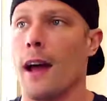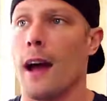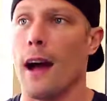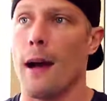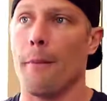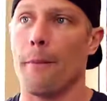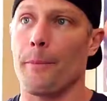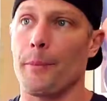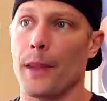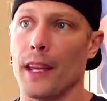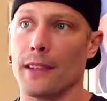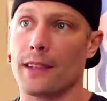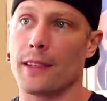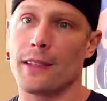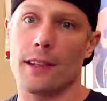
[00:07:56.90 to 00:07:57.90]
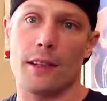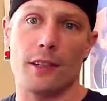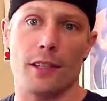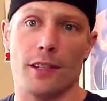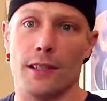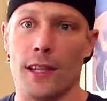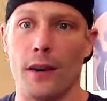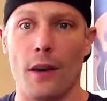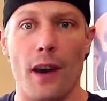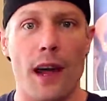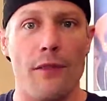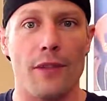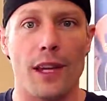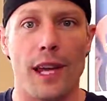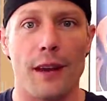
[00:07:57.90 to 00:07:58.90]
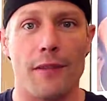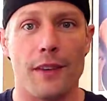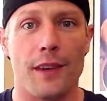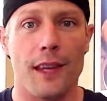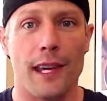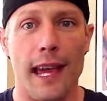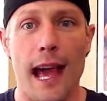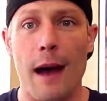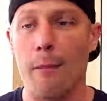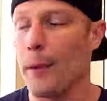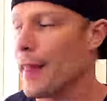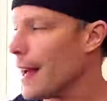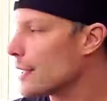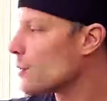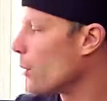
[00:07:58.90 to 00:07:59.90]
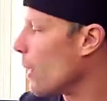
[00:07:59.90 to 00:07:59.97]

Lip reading: They don't have the gift of the gab, but that's